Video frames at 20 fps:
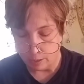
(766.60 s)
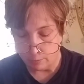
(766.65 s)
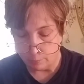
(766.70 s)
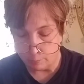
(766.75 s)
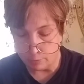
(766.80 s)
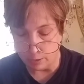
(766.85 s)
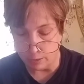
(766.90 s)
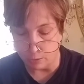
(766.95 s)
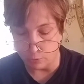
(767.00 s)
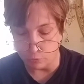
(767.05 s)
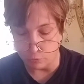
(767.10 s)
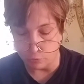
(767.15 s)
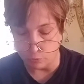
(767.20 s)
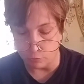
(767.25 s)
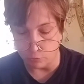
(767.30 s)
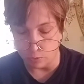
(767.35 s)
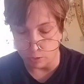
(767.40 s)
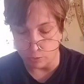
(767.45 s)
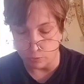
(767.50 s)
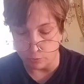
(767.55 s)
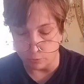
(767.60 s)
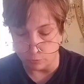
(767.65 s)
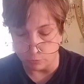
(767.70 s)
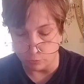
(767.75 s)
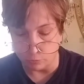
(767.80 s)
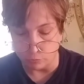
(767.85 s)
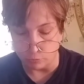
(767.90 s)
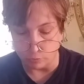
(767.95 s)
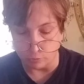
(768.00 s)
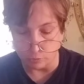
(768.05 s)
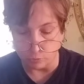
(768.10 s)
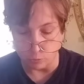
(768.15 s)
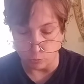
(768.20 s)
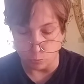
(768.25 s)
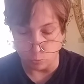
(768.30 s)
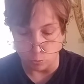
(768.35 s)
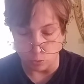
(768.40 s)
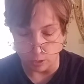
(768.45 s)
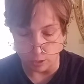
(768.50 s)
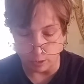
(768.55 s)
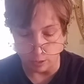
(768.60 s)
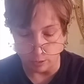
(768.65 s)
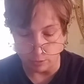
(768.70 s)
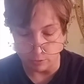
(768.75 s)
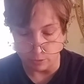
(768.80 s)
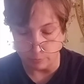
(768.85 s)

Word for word: Peter, too, although usually so quiet,